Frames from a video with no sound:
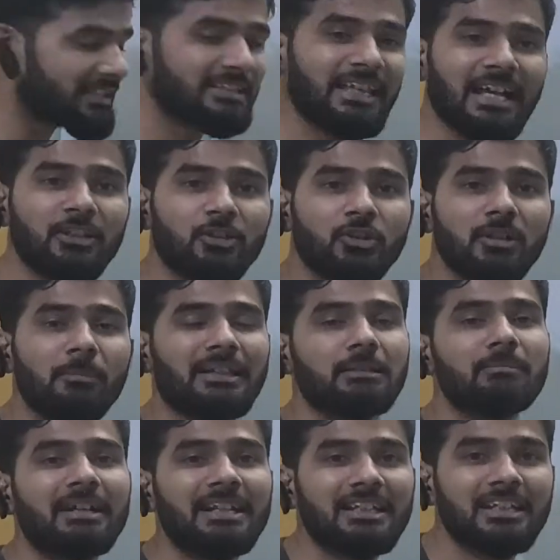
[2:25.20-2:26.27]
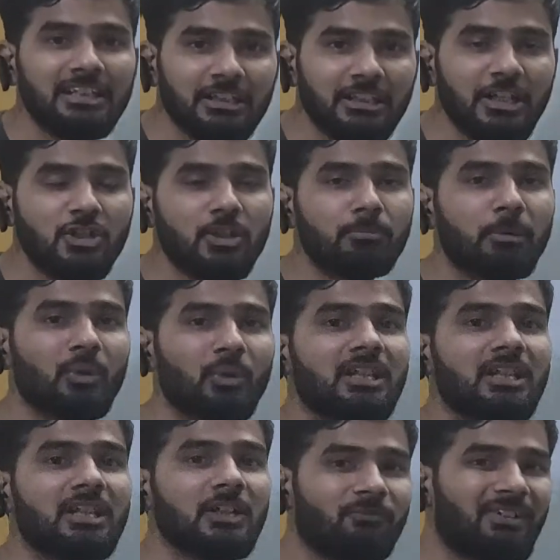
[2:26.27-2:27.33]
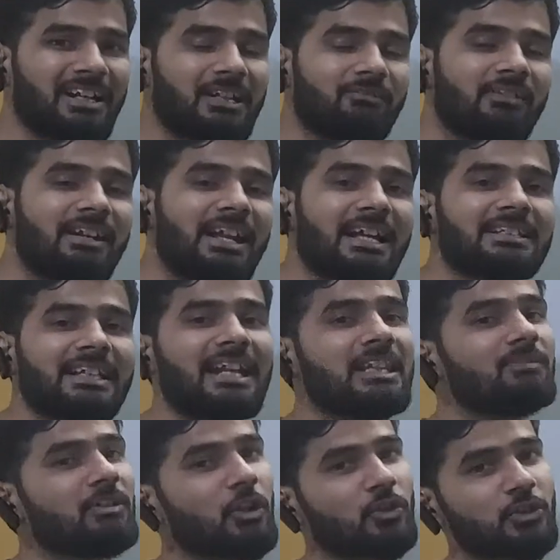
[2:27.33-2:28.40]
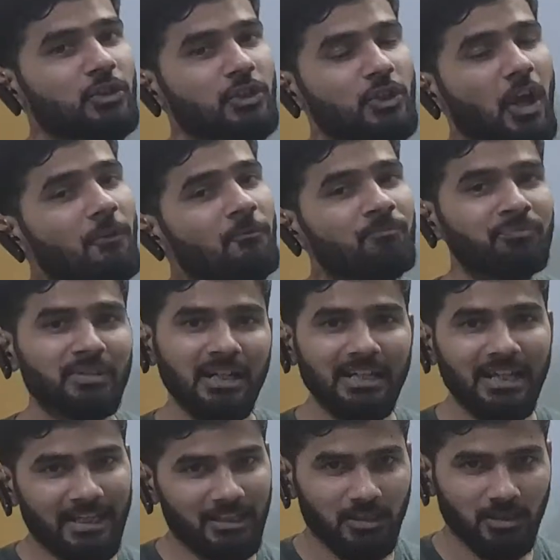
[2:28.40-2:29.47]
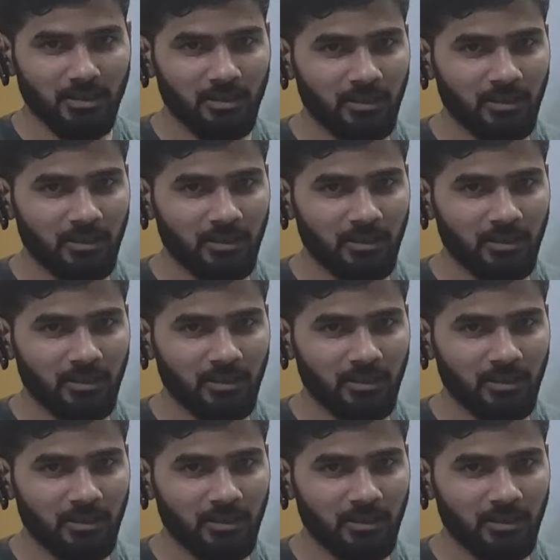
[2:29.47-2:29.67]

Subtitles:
is the actual mathematical relation between the refractive index and the velocity of light.